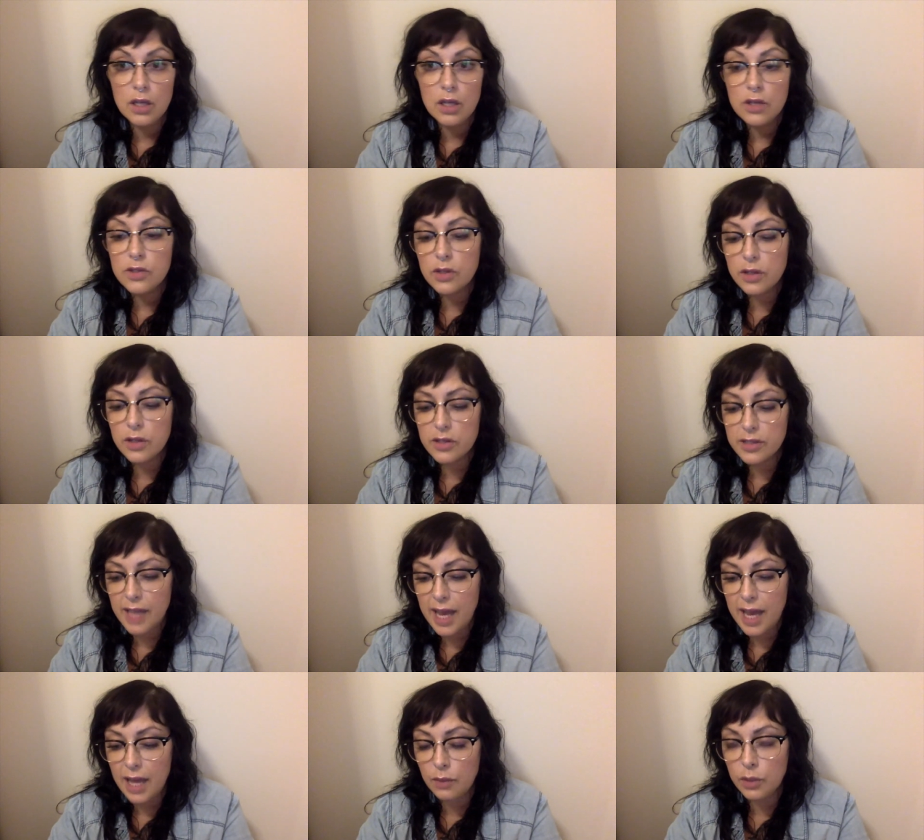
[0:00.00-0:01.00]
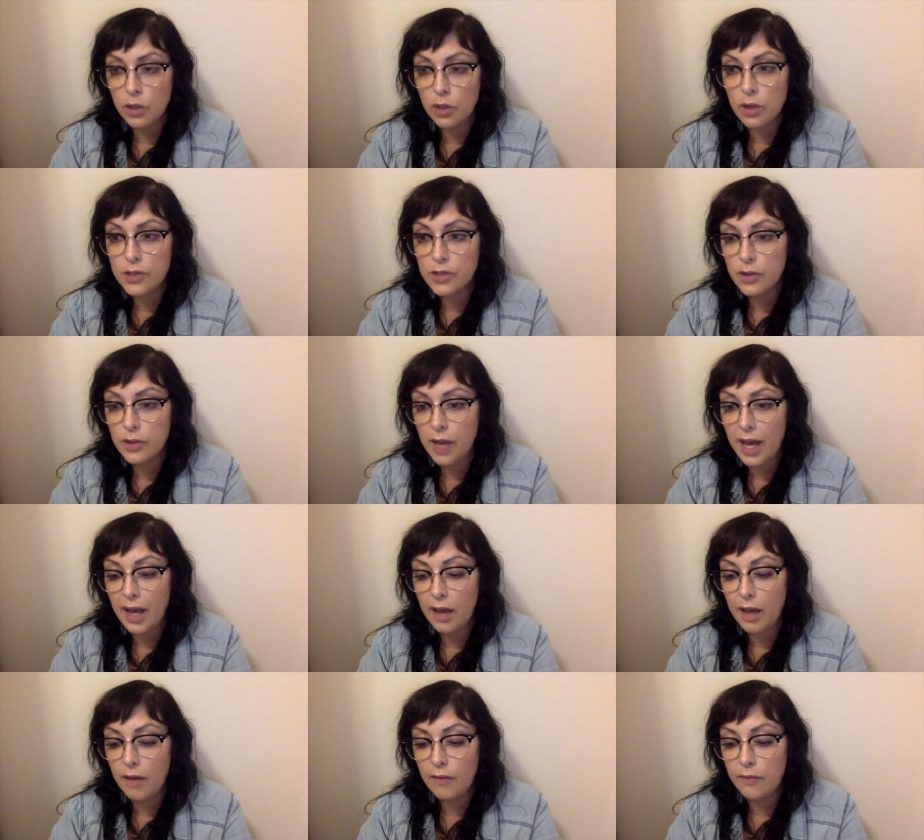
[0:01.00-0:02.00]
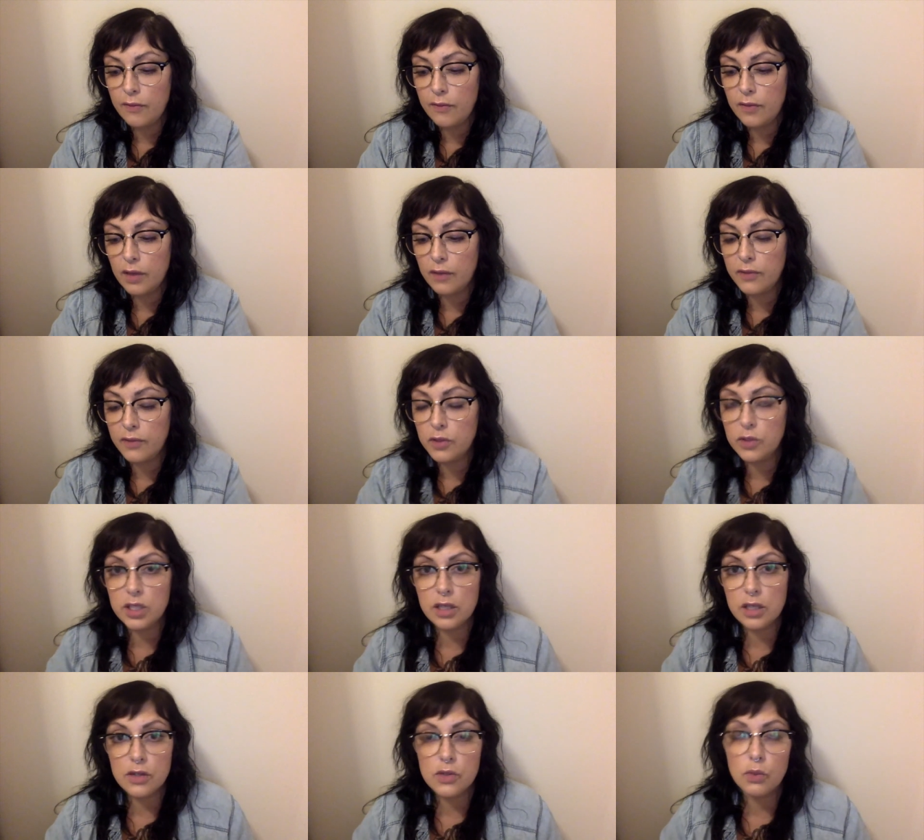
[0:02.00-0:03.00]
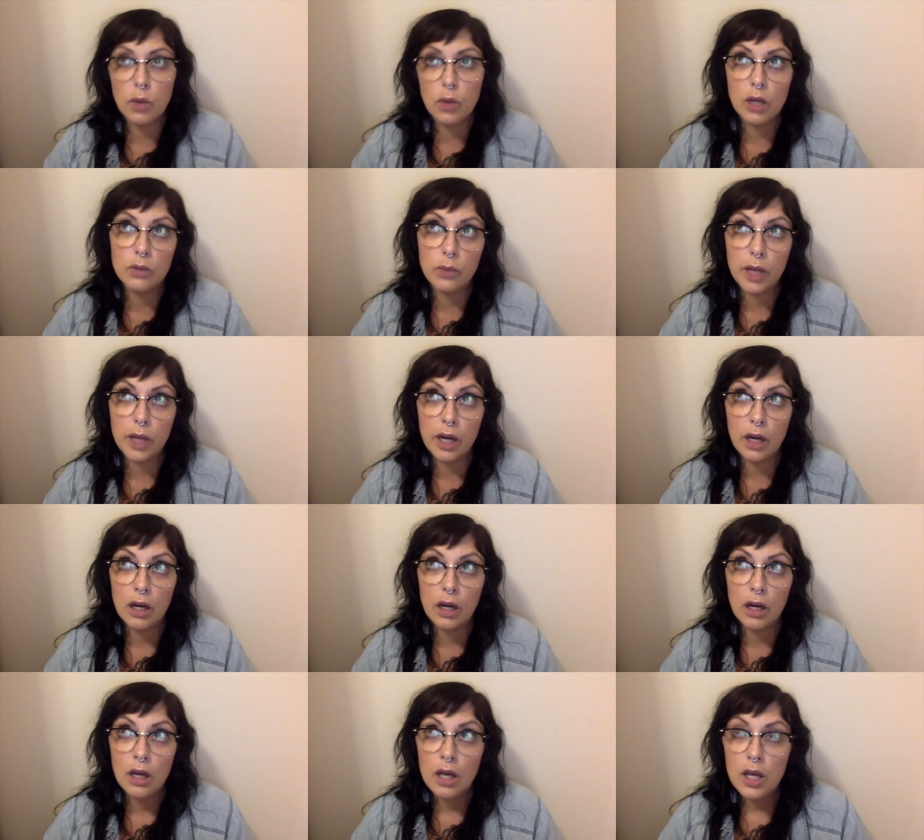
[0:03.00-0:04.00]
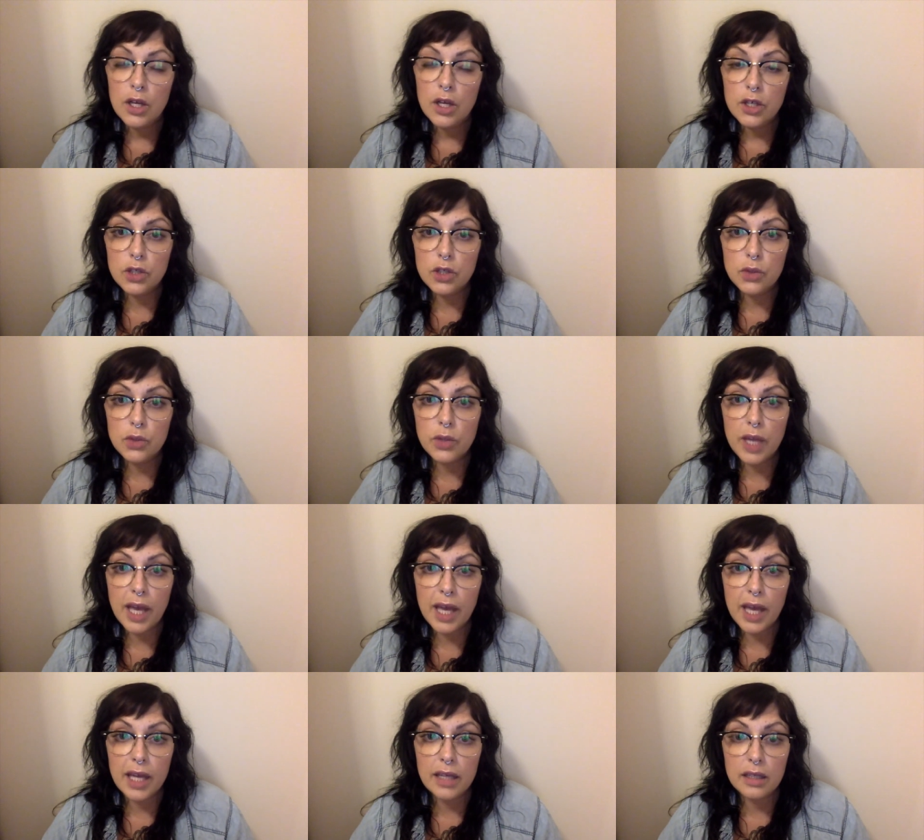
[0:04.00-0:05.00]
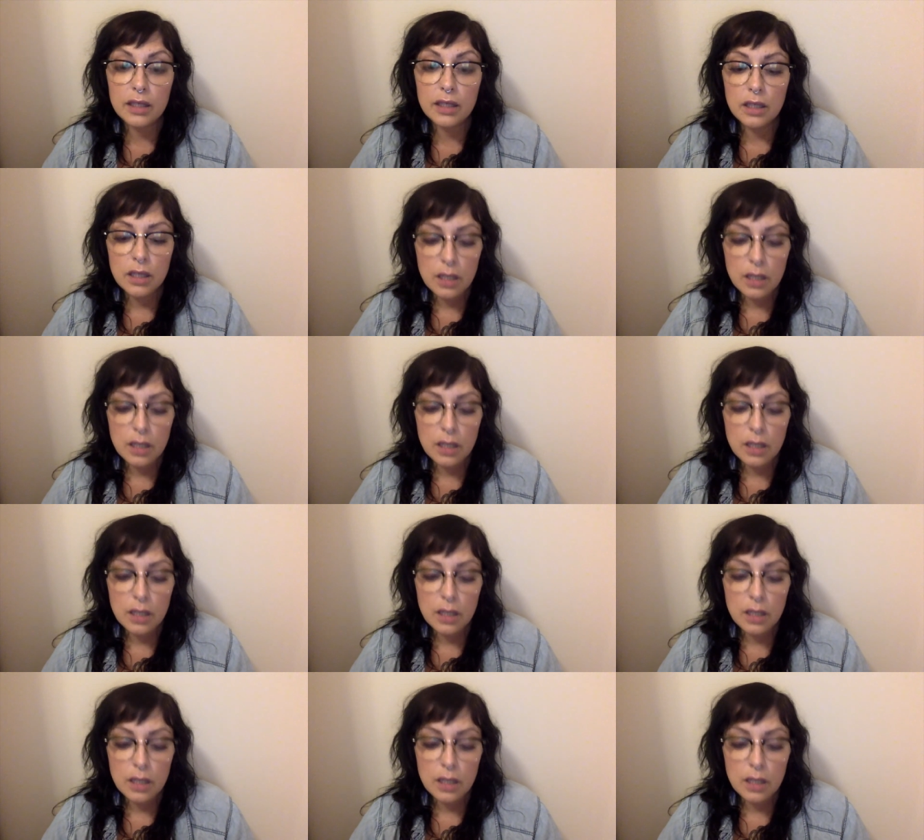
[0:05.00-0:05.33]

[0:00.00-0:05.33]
So there's that. We also have a few tiers one where you can